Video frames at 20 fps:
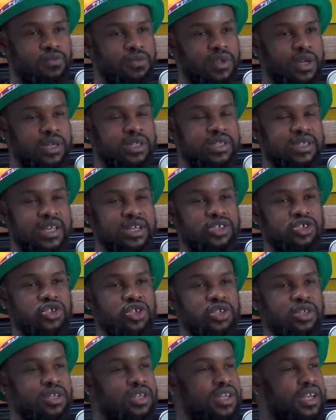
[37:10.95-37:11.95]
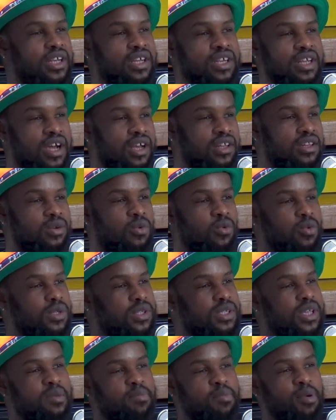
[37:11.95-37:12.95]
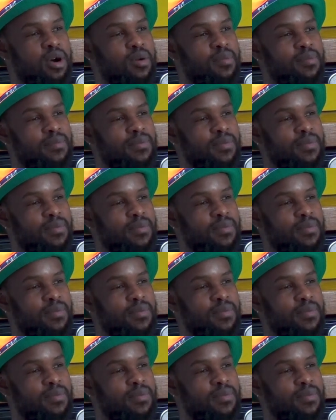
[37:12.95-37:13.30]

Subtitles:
attention than any other, was hip-hop.